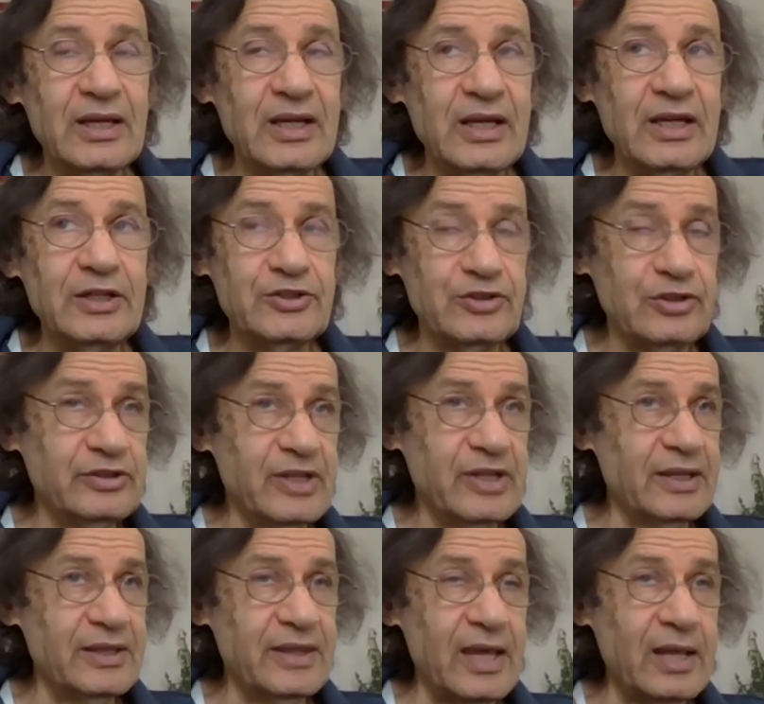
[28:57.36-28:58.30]
It's just
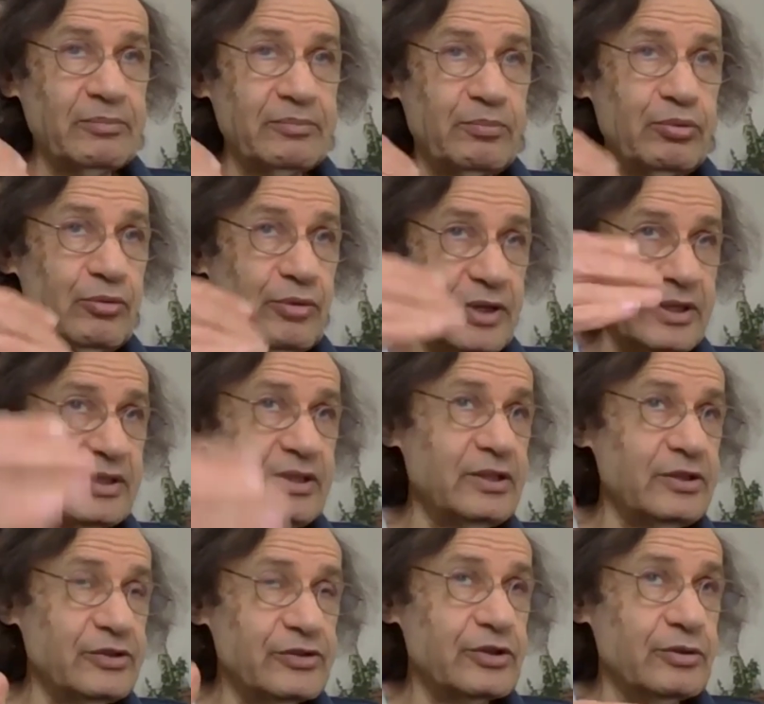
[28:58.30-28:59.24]
at that point in
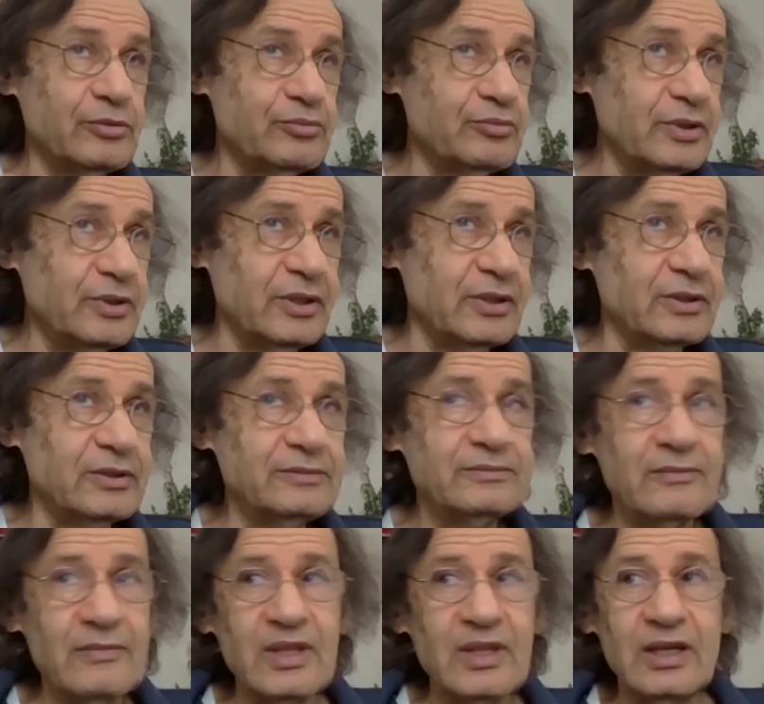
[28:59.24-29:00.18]
his career,
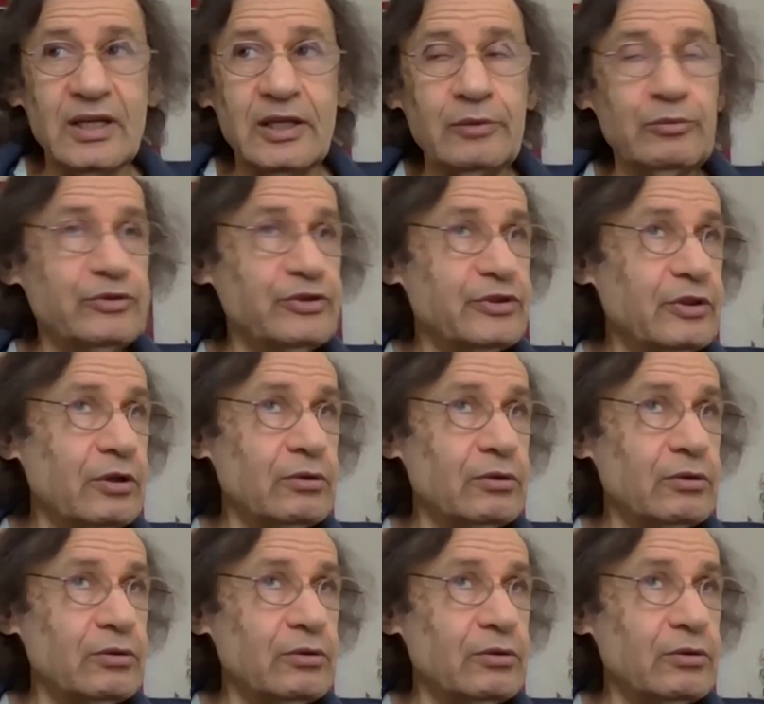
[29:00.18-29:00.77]
he was no